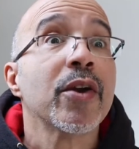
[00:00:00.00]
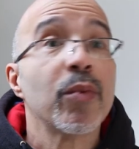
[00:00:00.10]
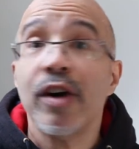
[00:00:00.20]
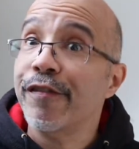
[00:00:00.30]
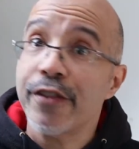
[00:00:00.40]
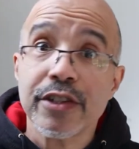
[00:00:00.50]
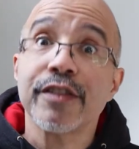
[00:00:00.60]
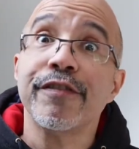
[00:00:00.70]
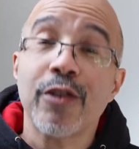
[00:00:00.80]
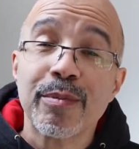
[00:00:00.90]
Well, first
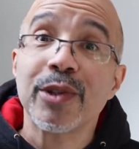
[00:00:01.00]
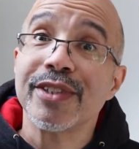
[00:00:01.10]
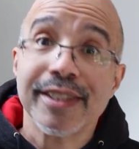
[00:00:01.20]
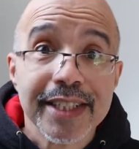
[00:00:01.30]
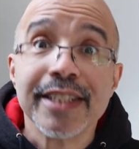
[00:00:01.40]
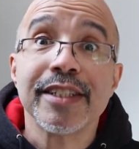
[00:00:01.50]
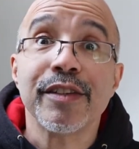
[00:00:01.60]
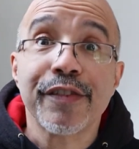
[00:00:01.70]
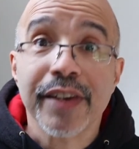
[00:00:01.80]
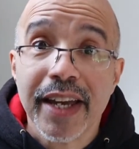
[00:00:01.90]
and foremost, it's easy to
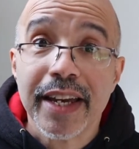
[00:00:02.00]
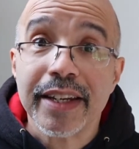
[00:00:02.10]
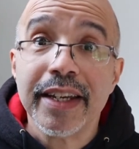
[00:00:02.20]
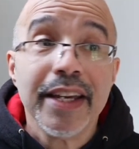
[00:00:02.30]
forget.